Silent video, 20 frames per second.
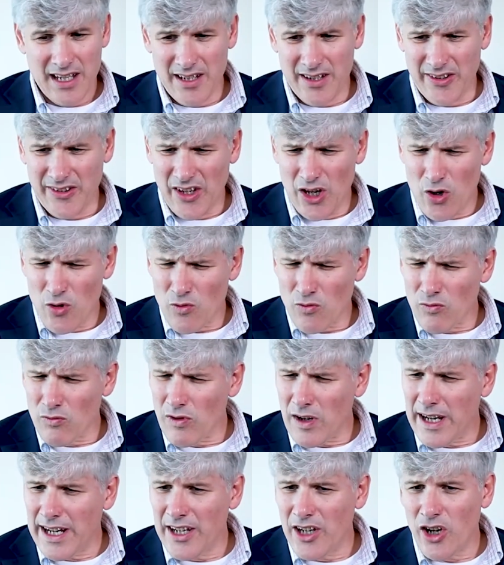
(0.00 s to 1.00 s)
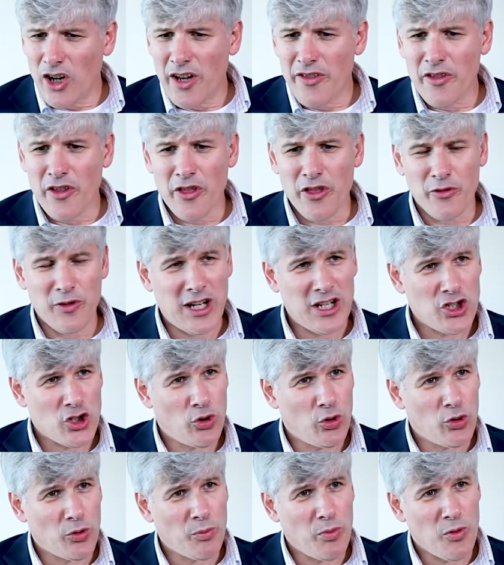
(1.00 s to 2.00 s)
is right on the
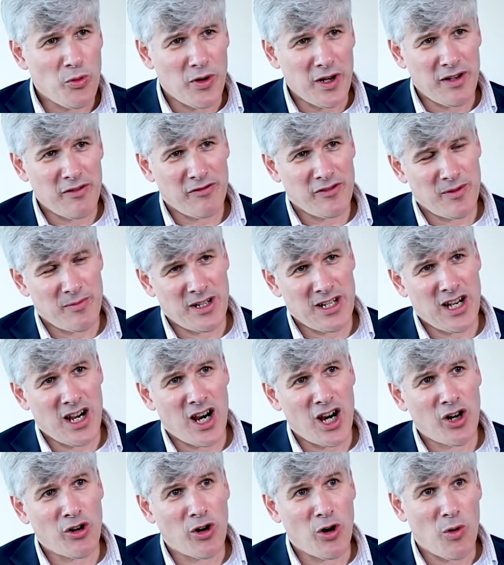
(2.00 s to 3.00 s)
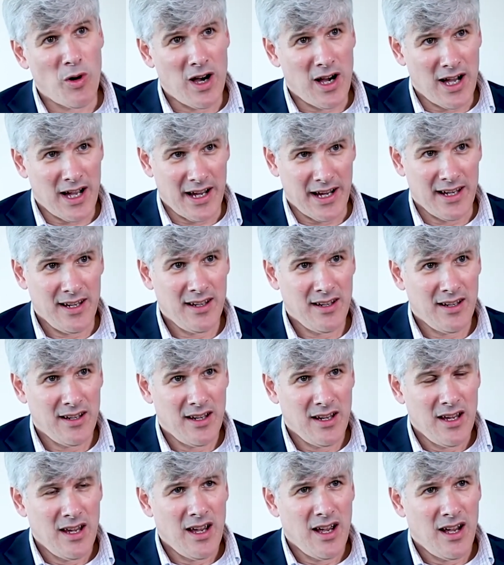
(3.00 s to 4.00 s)
threshold point from an ROI
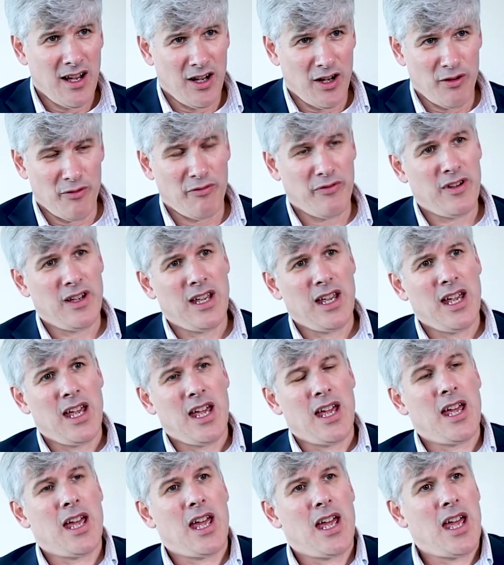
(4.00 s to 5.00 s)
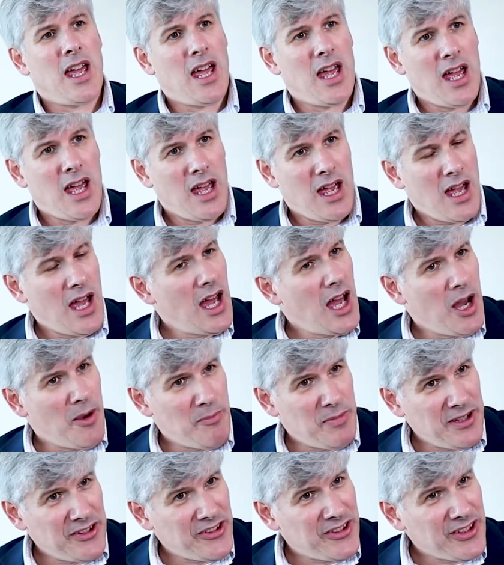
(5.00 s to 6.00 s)
of a
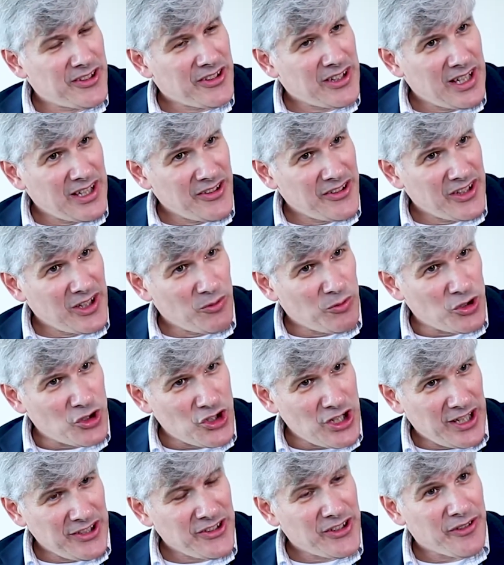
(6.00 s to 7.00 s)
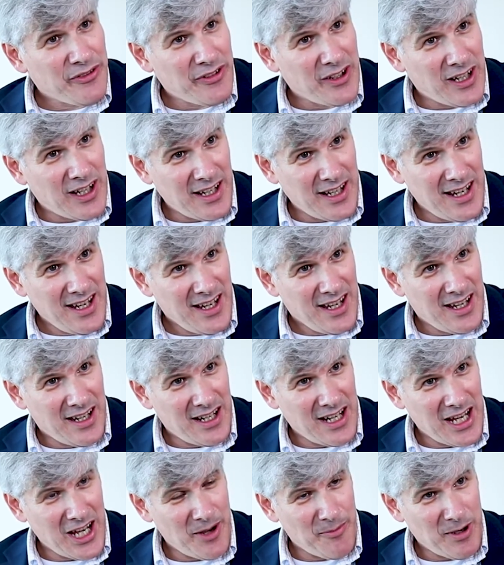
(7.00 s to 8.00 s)
business case that will justify
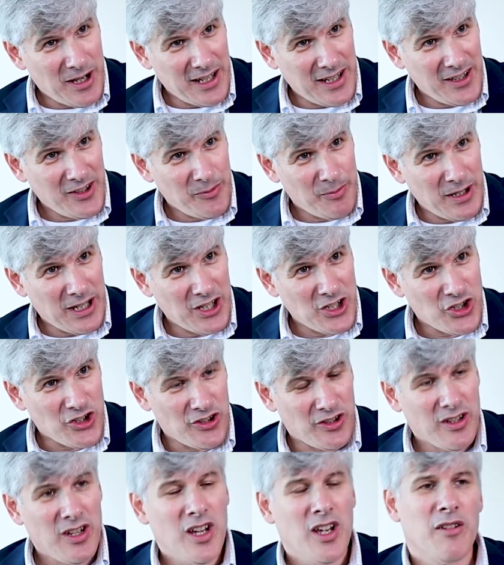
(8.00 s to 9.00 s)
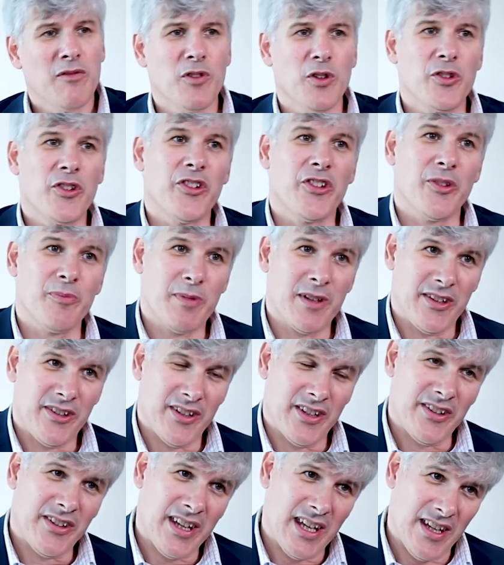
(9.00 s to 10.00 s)
an AMI expansion versus a
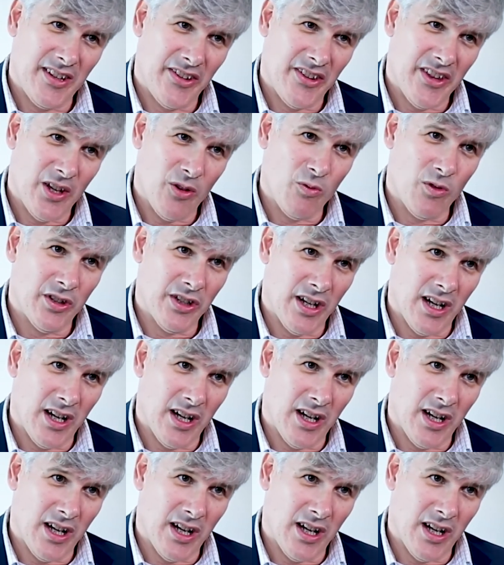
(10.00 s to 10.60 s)
business case that will